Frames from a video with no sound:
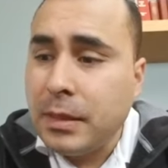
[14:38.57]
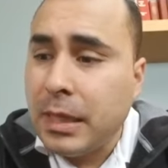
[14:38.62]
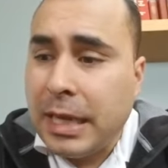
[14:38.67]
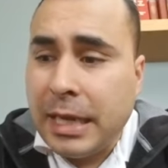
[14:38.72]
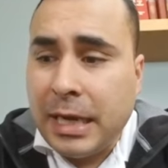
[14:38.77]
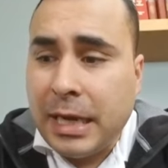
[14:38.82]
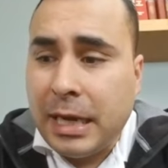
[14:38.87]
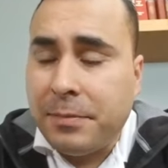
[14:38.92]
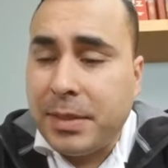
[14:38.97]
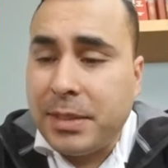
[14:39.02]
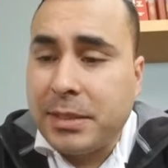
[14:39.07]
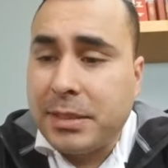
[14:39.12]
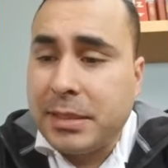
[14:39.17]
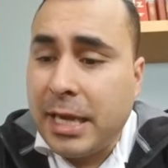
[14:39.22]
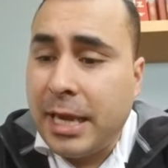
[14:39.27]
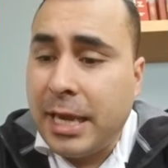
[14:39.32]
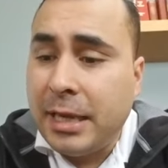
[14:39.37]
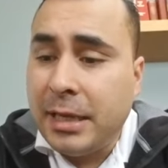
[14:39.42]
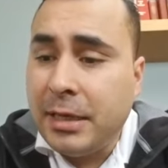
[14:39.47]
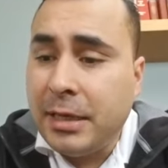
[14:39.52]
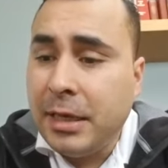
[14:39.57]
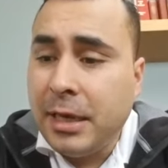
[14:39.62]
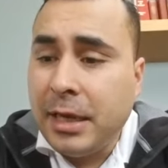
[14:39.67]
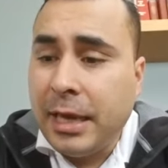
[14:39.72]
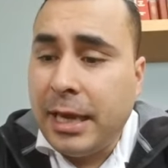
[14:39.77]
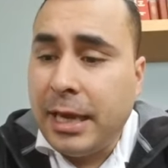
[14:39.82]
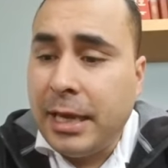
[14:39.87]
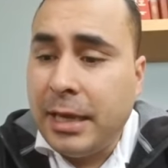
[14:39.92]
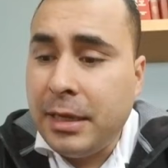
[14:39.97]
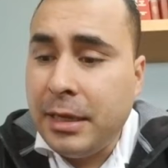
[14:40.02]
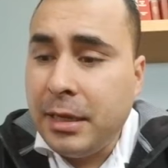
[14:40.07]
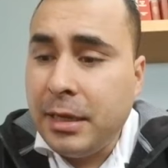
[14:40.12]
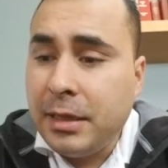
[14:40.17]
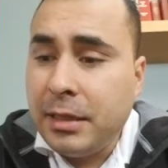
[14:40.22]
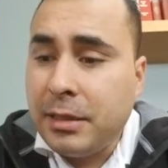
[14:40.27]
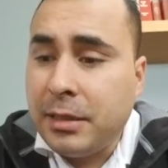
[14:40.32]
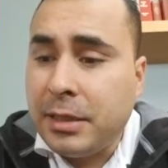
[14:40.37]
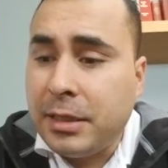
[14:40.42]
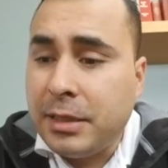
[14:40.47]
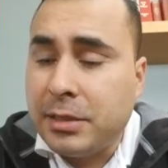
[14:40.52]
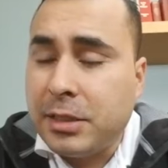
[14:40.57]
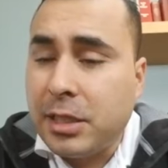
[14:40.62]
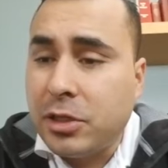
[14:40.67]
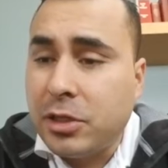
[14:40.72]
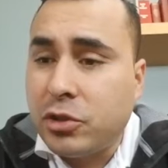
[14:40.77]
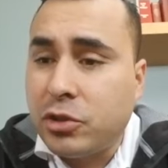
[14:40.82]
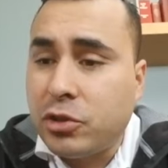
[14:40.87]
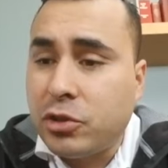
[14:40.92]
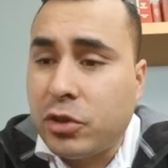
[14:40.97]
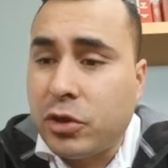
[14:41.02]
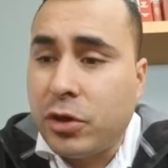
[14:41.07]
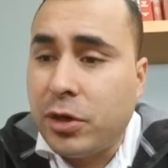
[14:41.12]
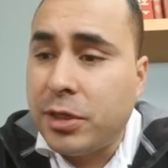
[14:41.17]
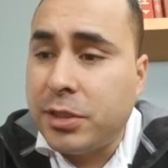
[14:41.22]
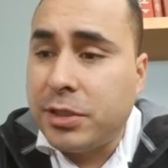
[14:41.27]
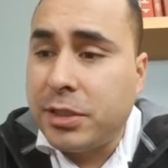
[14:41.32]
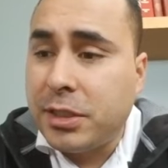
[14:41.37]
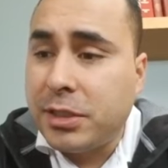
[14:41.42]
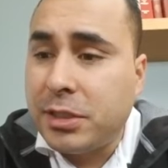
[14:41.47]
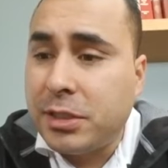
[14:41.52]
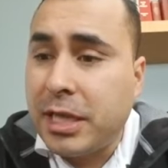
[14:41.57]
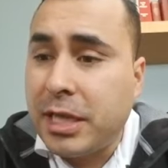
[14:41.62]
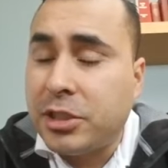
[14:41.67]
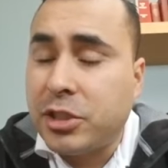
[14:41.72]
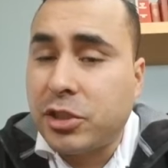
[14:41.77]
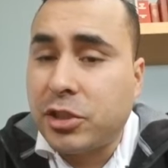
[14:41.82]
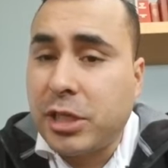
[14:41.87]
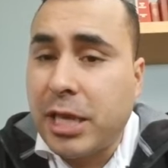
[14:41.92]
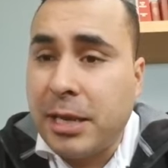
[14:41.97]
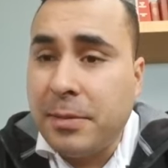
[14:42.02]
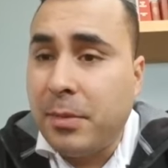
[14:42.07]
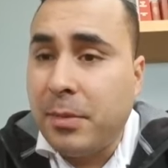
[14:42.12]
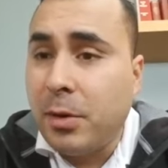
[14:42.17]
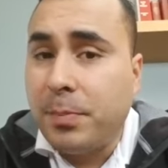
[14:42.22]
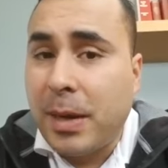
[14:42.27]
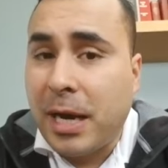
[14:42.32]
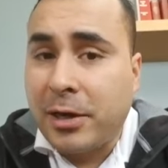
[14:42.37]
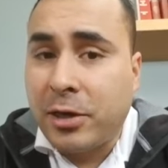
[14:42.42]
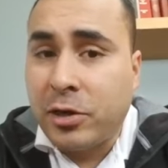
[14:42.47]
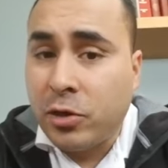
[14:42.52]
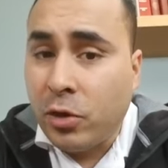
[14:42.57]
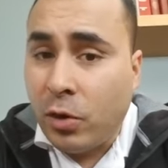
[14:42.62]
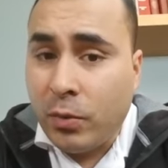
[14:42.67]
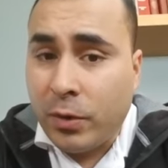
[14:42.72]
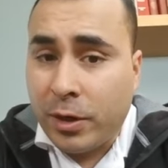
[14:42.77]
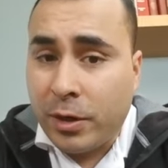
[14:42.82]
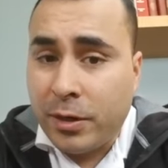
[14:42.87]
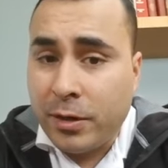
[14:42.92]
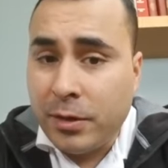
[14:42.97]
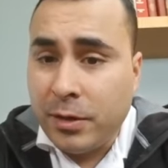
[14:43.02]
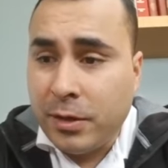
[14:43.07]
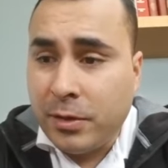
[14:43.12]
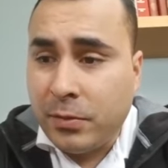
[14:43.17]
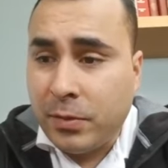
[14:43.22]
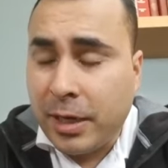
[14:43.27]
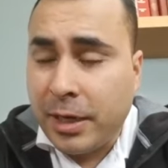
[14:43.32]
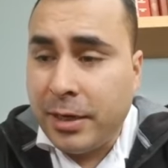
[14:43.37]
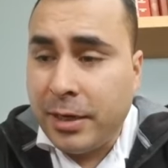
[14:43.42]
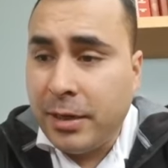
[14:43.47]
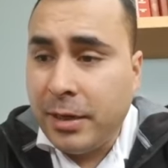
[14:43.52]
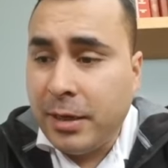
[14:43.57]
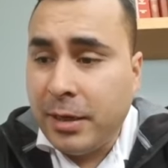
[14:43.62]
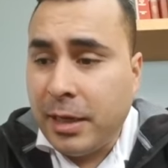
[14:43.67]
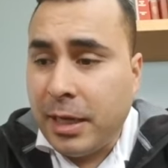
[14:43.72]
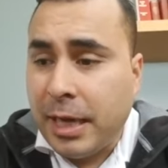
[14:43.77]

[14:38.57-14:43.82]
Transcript: And I've been saying, hey, these digital currencies, they just came up out of nowhere, right?